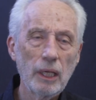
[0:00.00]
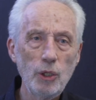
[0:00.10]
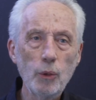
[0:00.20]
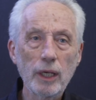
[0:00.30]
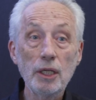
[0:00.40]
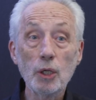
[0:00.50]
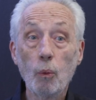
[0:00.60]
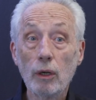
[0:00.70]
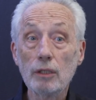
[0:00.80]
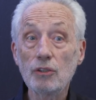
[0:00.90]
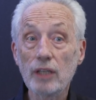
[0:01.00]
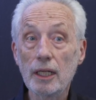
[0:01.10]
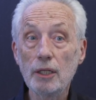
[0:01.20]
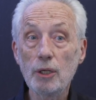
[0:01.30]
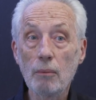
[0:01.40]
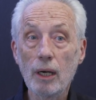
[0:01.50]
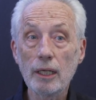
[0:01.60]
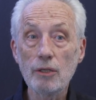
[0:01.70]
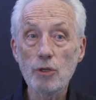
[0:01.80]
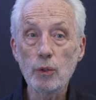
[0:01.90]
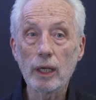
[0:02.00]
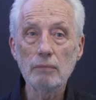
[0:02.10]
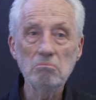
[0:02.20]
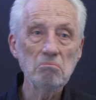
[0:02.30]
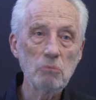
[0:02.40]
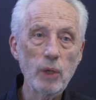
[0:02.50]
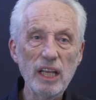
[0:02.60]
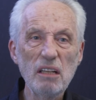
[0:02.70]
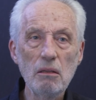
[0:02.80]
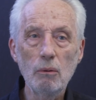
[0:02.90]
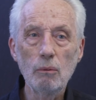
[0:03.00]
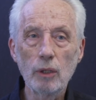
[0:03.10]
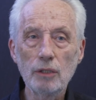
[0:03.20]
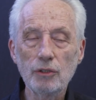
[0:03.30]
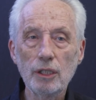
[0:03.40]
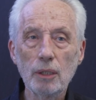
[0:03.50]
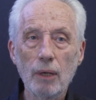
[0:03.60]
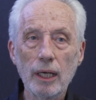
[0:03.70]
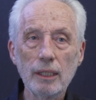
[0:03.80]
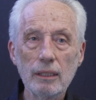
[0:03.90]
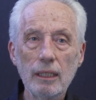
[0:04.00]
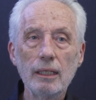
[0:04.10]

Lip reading: You can hear words said in your mind, you can read words in your mind,